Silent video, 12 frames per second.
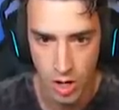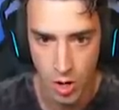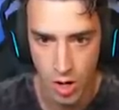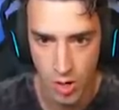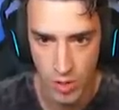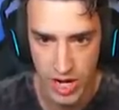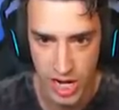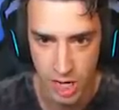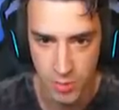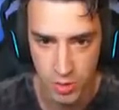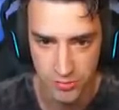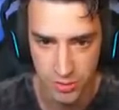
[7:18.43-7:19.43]
Oh, went
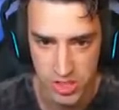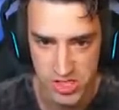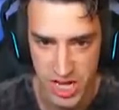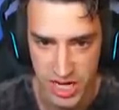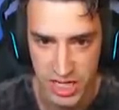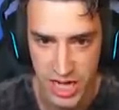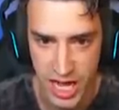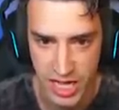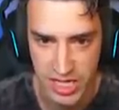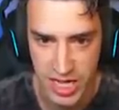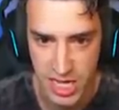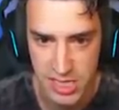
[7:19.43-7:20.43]
airborne for a second.
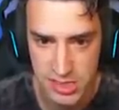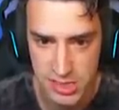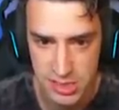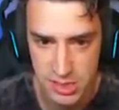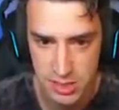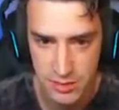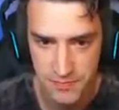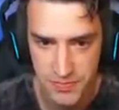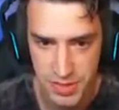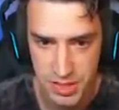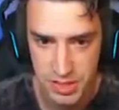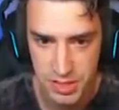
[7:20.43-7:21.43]
Heck yes.
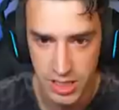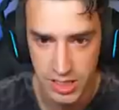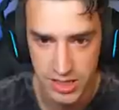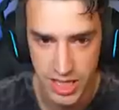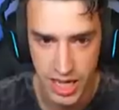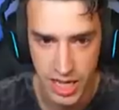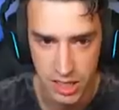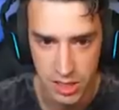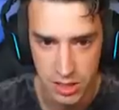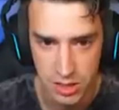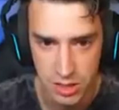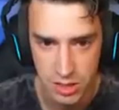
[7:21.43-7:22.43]
Hit that.
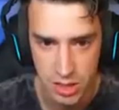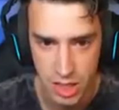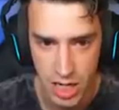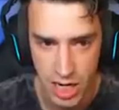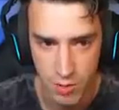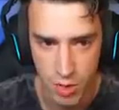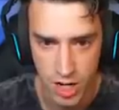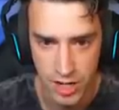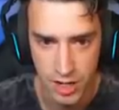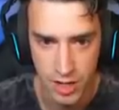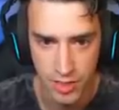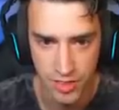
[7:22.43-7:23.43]
I want
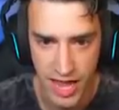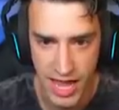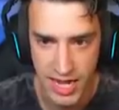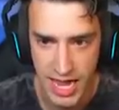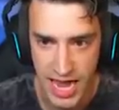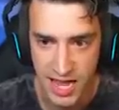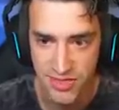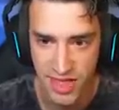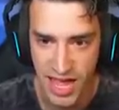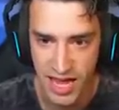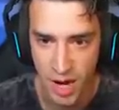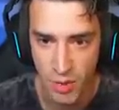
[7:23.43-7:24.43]
that and
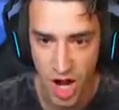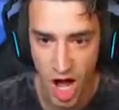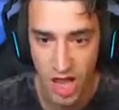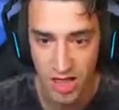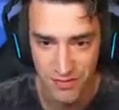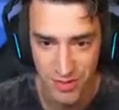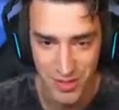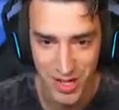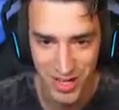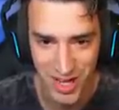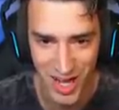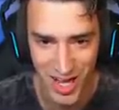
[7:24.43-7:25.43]
that. I want all of them.
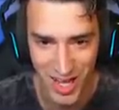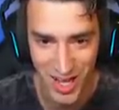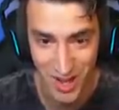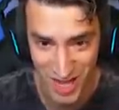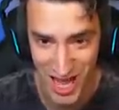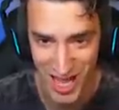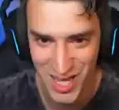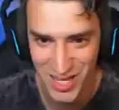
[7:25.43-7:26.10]
Okay.